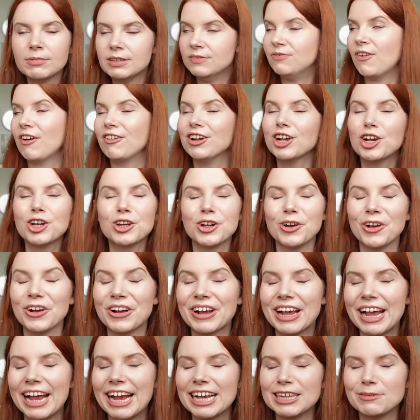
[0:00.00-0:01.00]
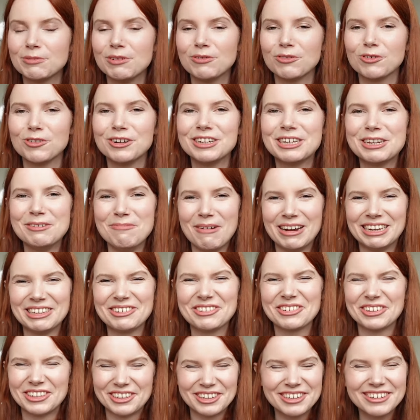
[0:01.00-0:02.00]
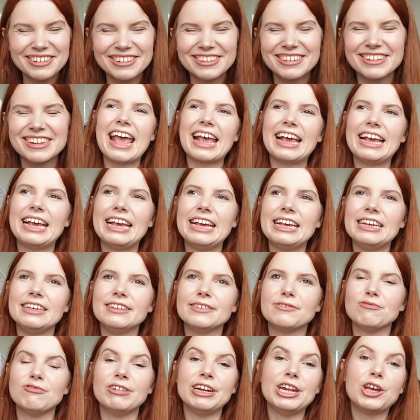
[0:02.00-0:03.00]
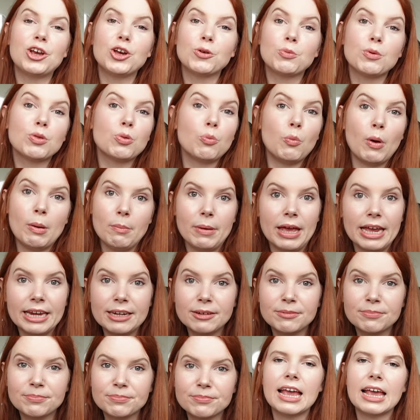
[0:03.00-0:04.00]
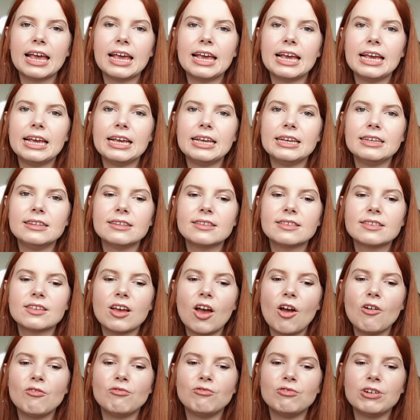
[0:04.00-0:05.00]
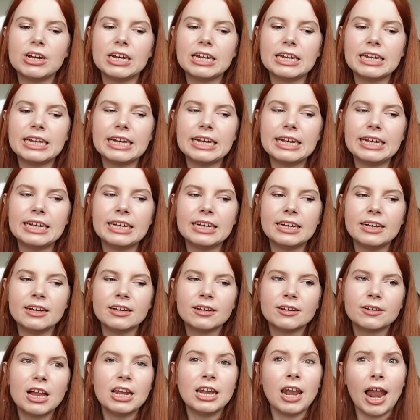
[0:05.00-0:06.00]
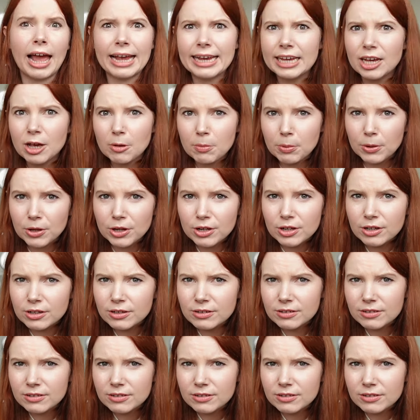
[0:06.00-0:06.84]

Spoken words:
very good looking, as we've already mentioned. He's really good with women. He's really likable.